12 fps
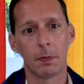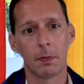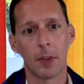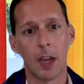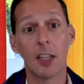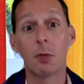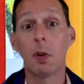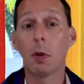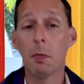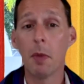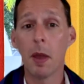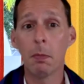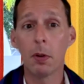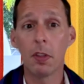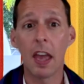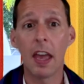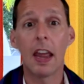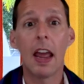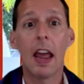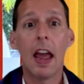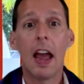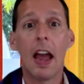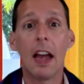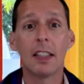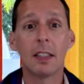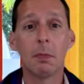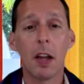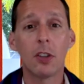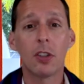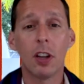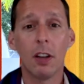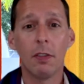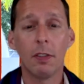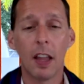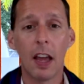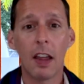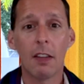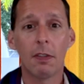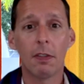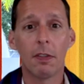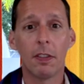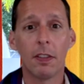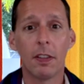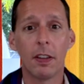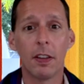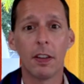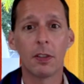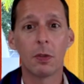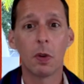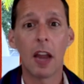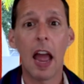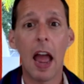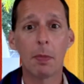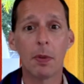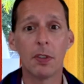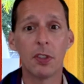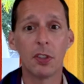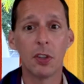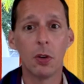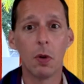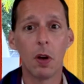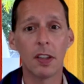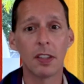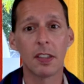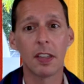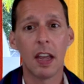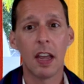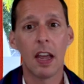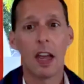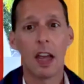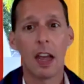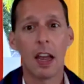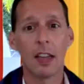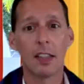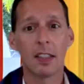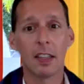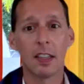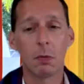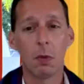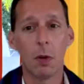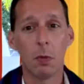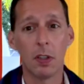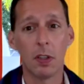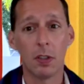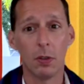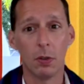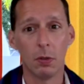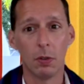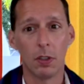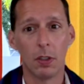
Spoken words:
as we remember that as much of life is what happens to us as it is what we do,